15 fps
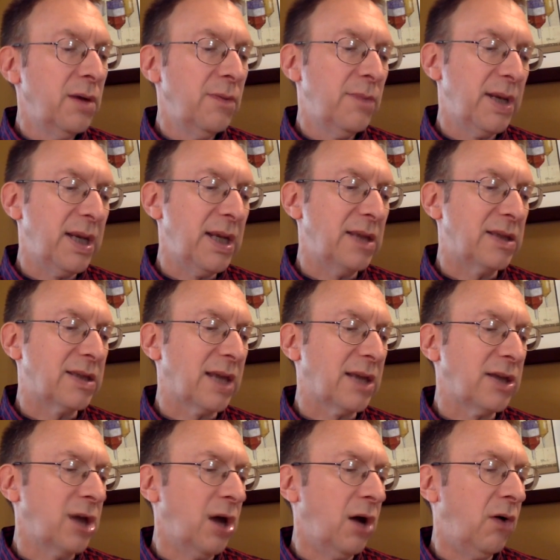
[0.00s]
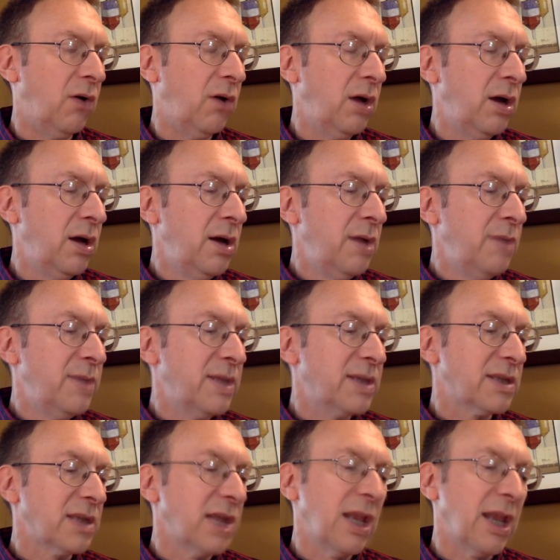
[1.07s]
But he'd said no.
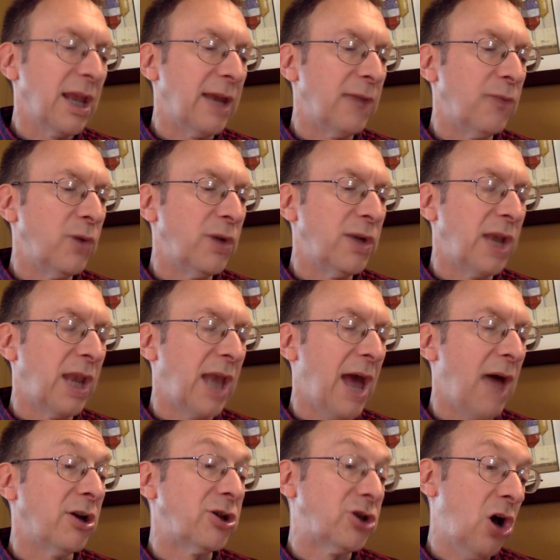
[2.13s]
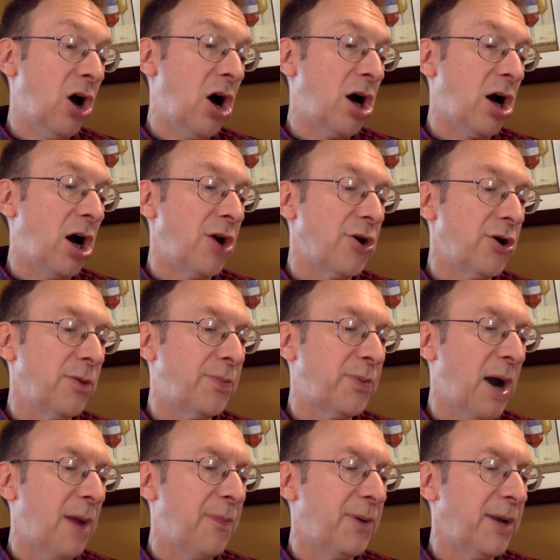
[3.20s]
Miss Lillian wouldn't allow a dog on her
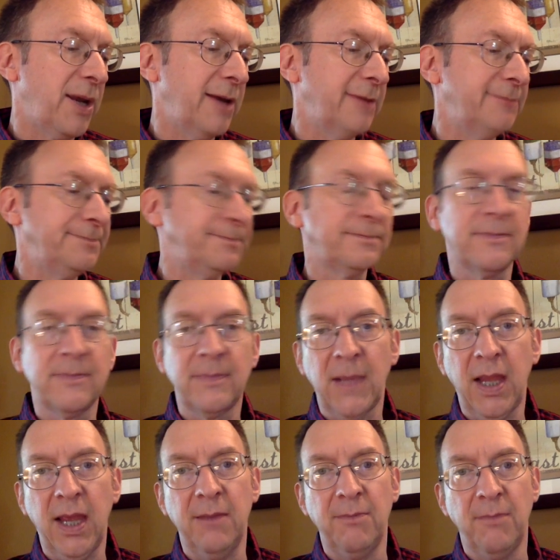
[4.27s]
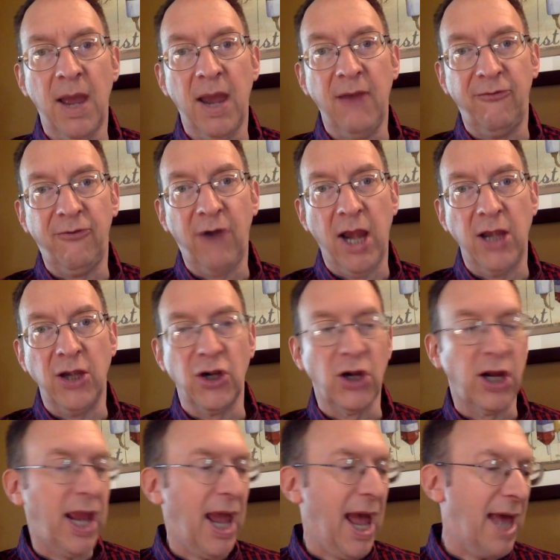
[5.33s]
property. It might frighten
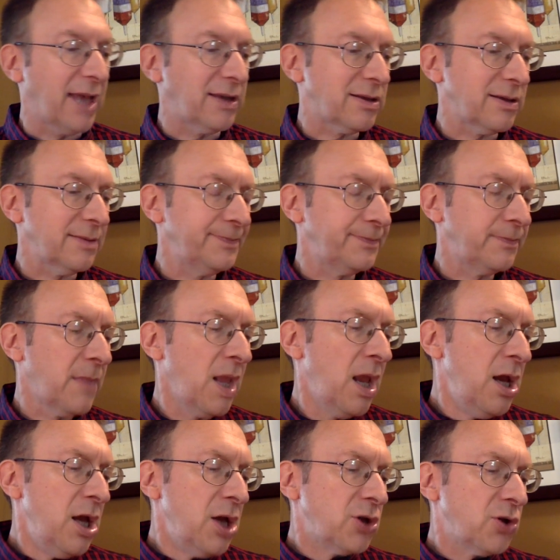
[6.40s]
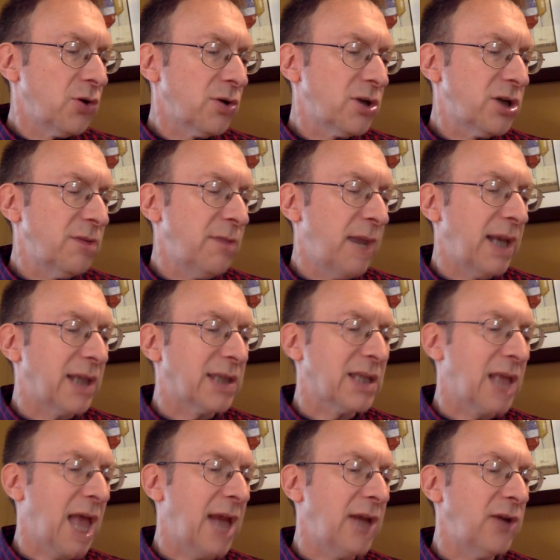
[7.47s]
your cats. Georgie made a
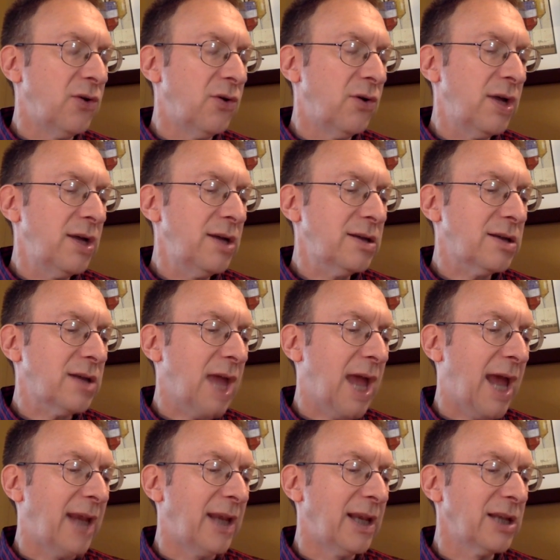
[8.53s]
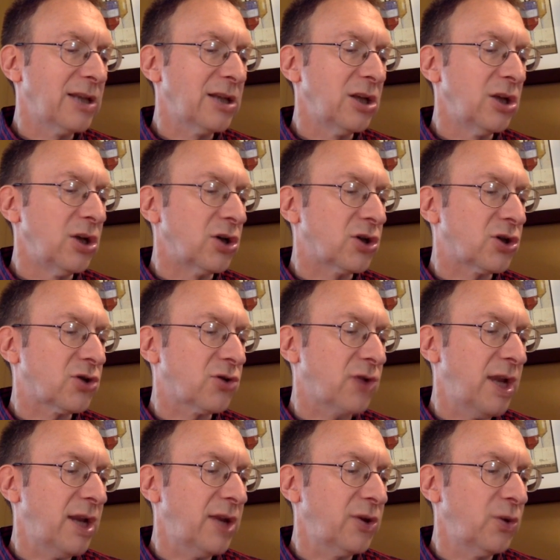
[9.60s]
slight noise, and Lissa looked
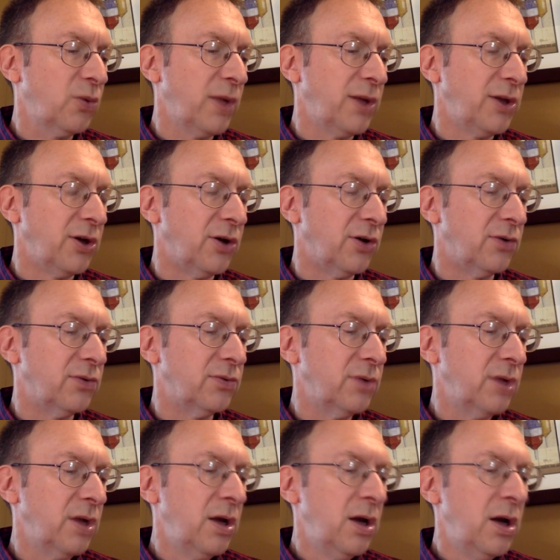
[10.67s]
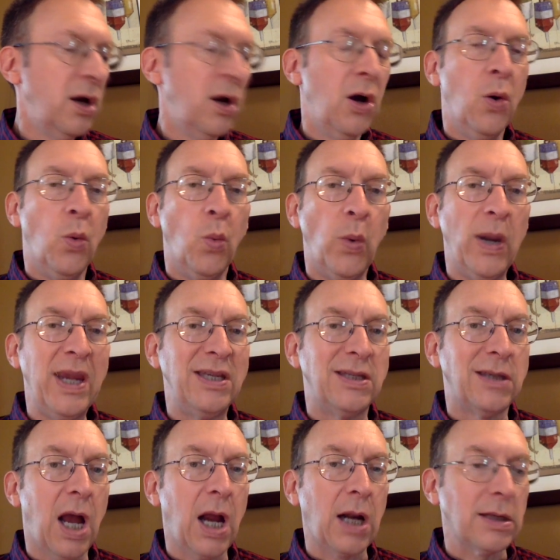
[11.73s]
straight at the window. We
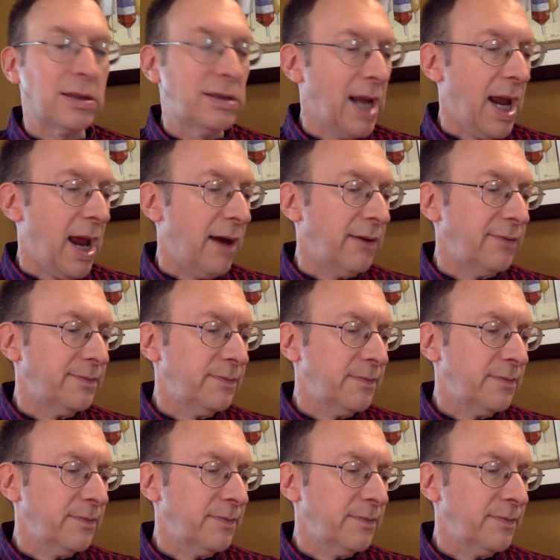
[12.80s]
ducked down.